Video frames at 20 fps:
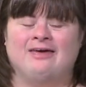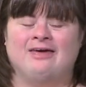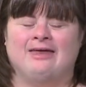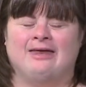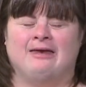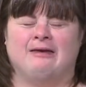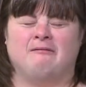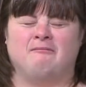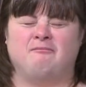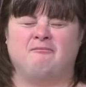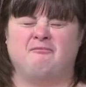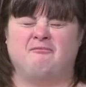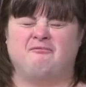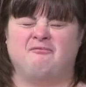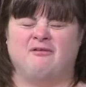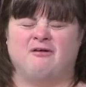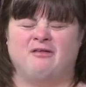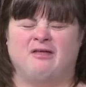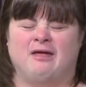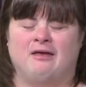and
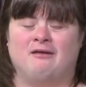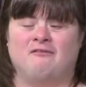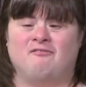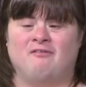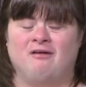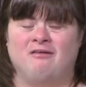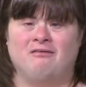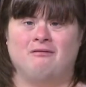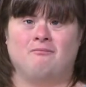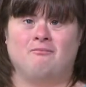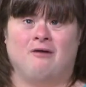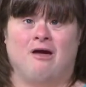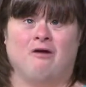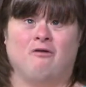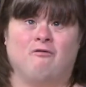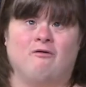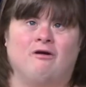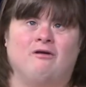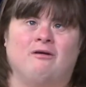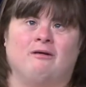it finds the
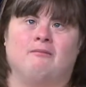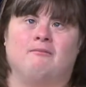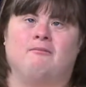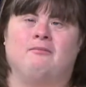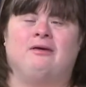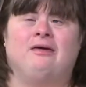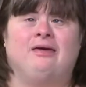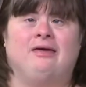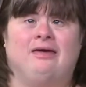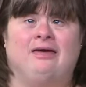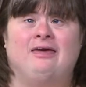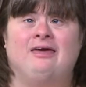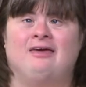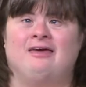background in me,